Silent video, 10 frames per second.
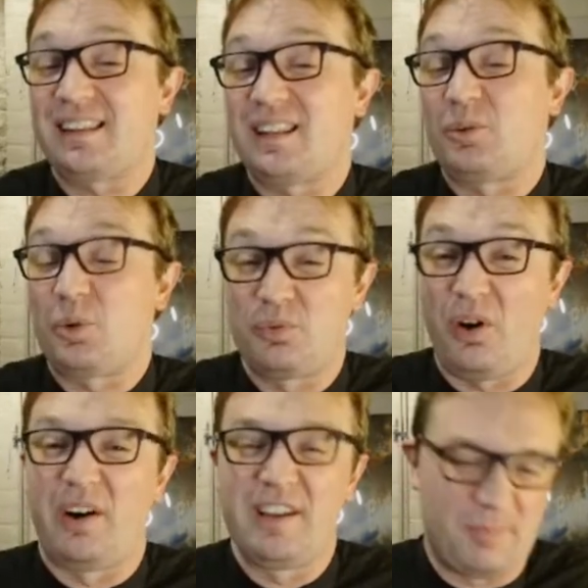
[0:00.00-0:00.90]
that there were
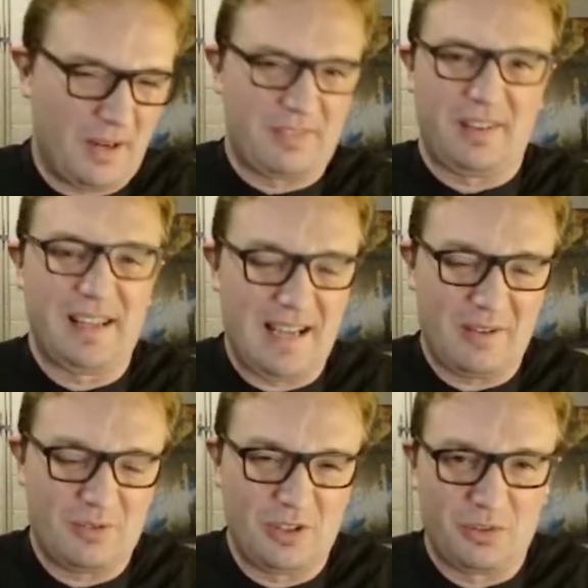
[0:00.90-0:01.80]
5, but I've cut it
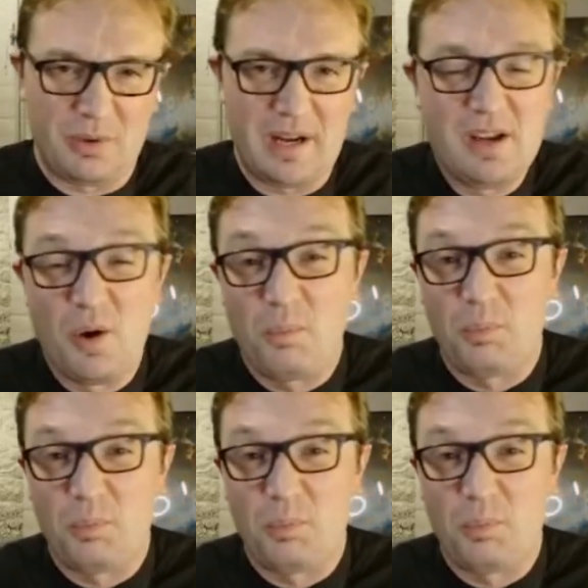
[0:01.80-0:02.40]
down to 3